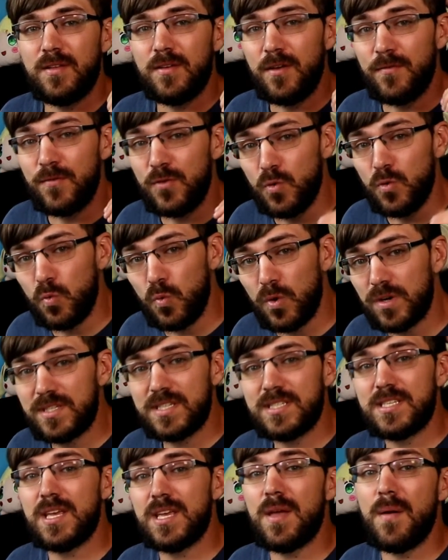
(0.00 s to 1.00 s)
If you want
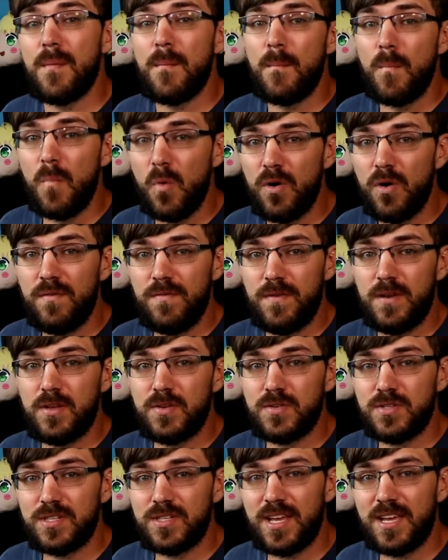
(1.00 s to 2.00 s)
to see more
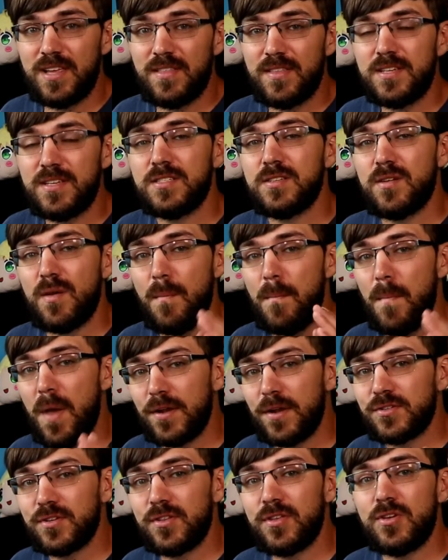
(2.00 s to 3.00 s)
videos like this,
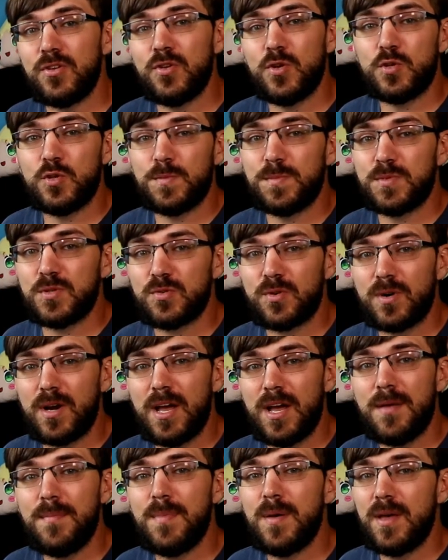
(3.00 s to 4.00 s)
make sure that you
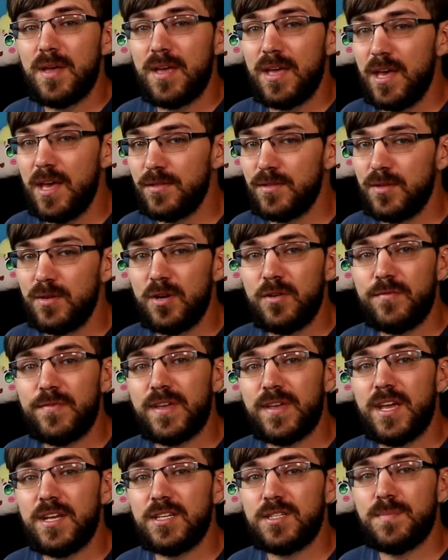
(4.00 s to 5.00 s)
subscribe, hit the
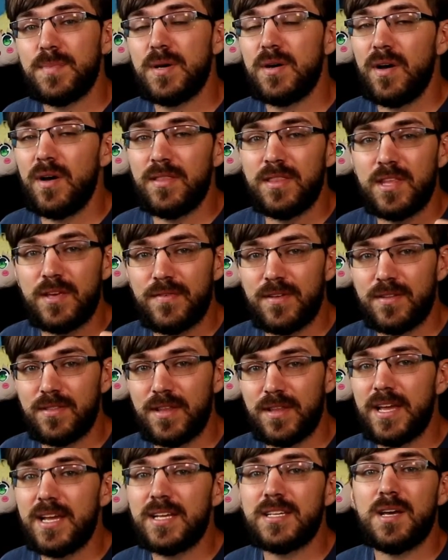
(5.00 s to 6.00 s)
notification bell, and leave a
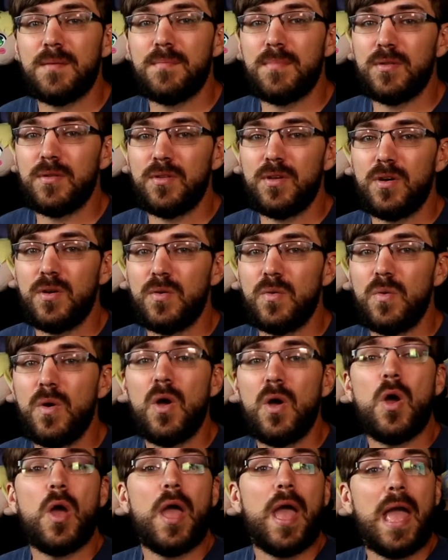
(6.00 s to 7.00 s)
like down below,
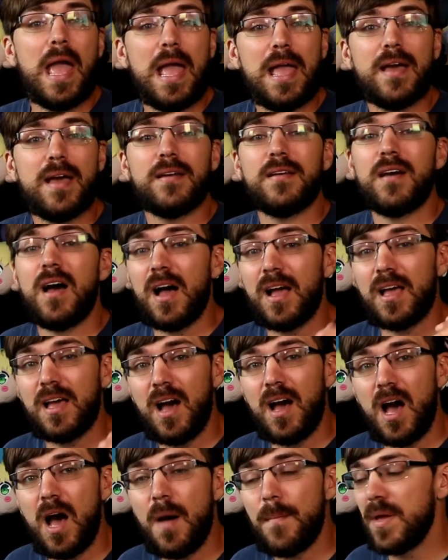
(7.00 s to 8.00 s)
and a
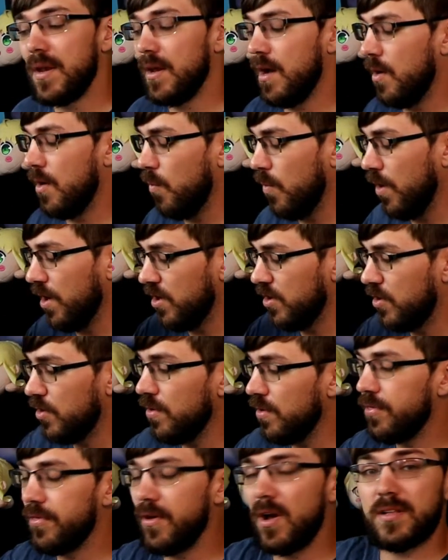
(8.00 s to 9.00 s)
comment on what your
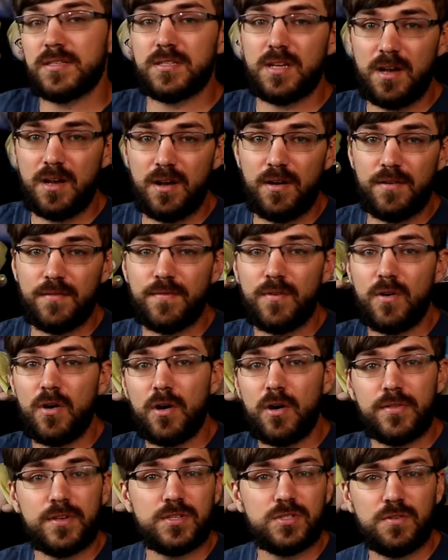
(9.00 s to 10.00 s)
thoughts of
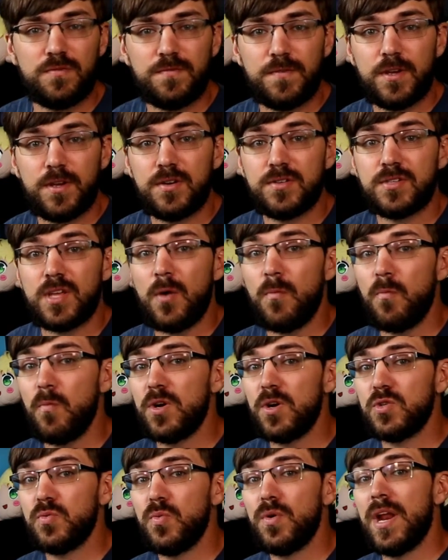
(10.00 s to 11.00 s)
are these two figures and
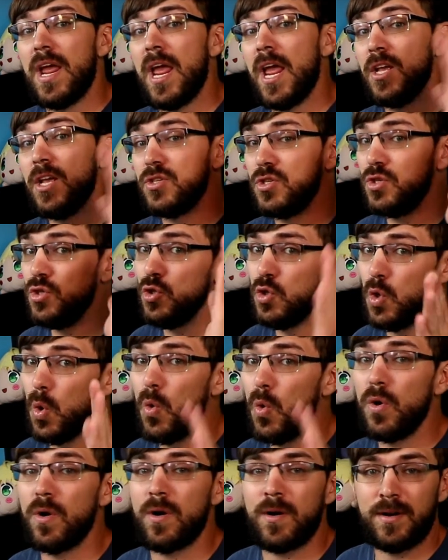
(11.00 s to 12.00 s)
which one is
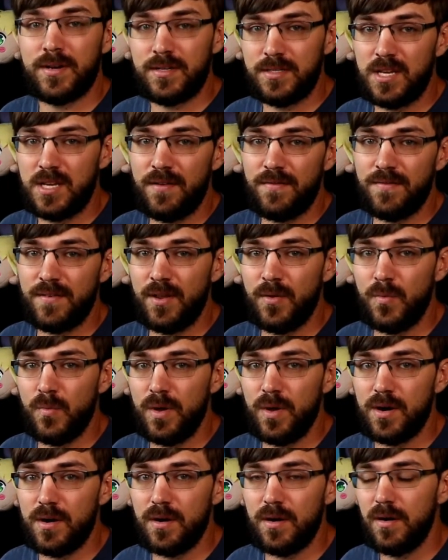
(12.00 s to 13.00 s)
your definite
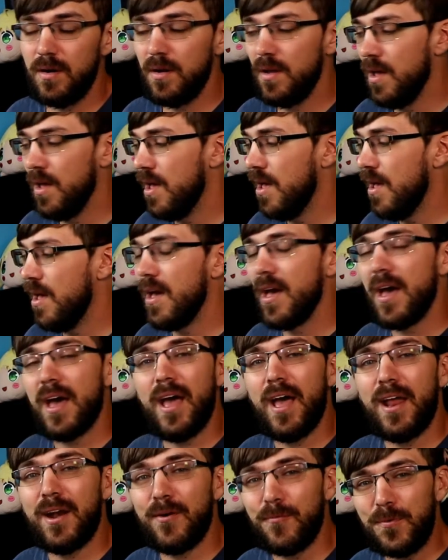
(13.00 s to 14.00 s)
winner.
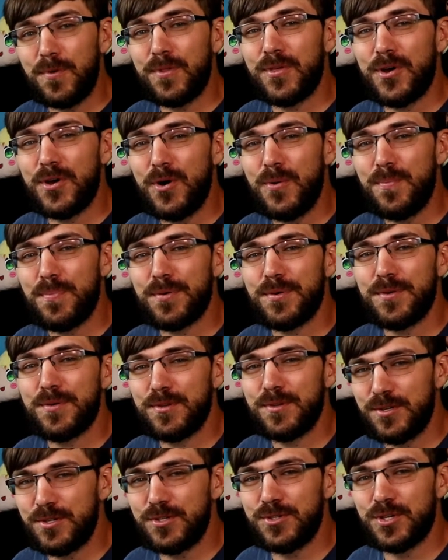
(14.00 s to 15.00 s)
And I really hope
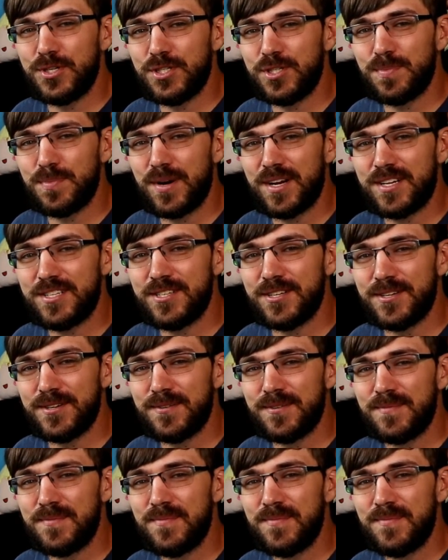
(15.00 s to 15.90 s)
you enjoyed your break too.